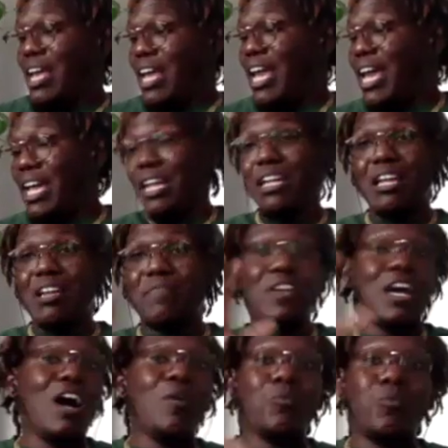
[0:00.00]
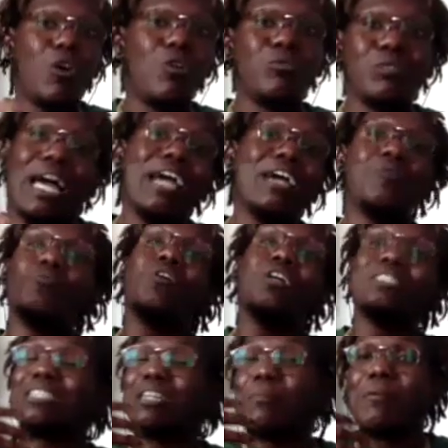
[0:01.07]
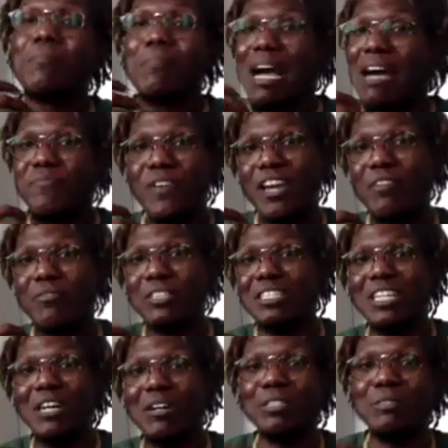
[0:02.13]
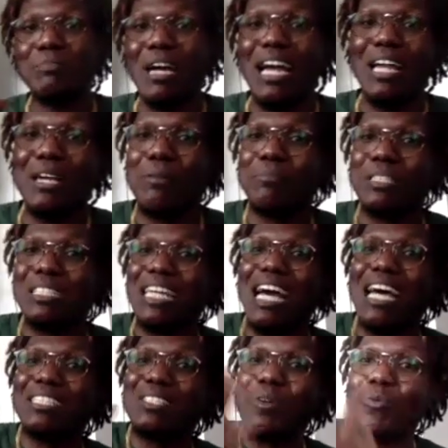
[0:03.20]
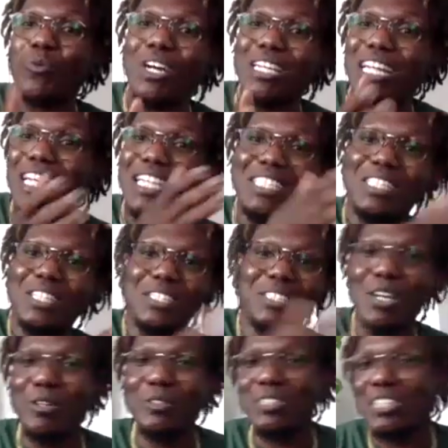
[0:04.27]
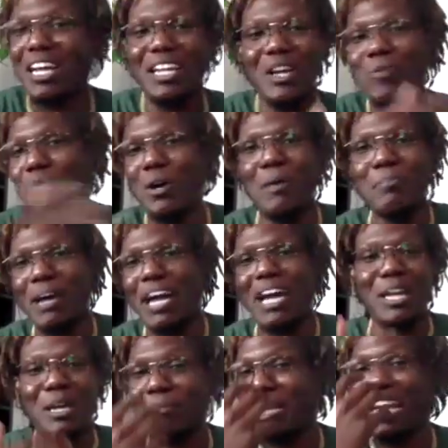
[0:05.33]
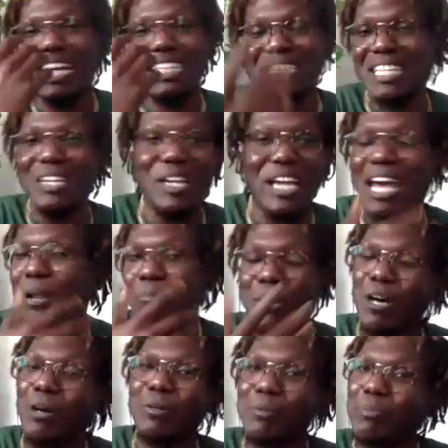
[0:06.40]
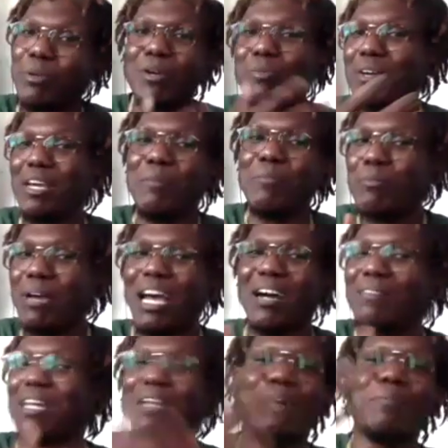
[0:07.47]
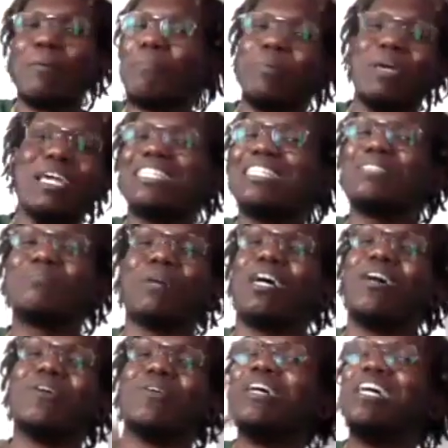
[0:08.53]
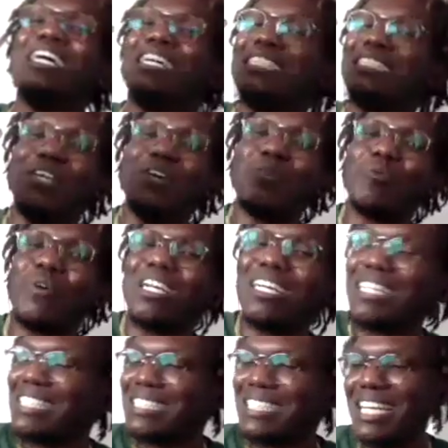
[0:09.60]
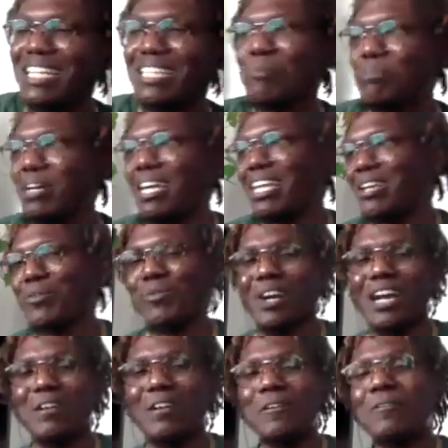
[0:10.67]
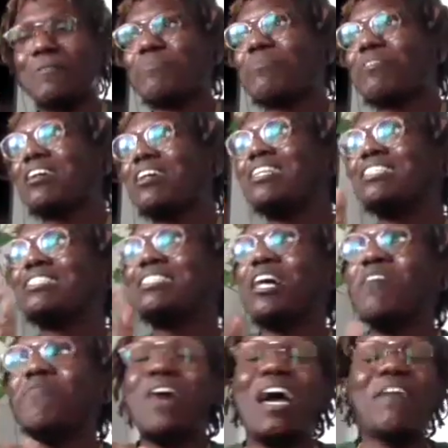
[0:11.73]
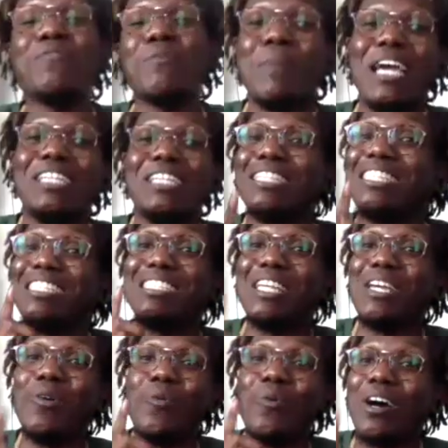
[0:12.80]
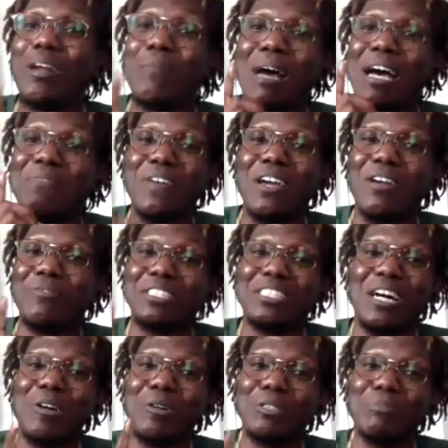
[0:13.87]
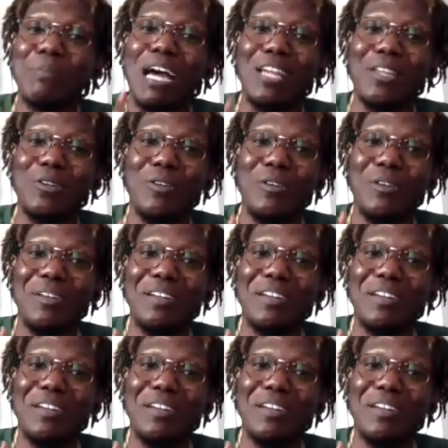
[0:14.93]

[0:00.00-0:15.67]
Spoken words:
And if y'all want like what some of my favorite songs by him, besides the one that he just told y'all that one by him that I still got a bone to pick with him about, and I'm gonna pick this bone until one of us kick the bucket, right? Self Affirmation is still one of my favorite songs by you.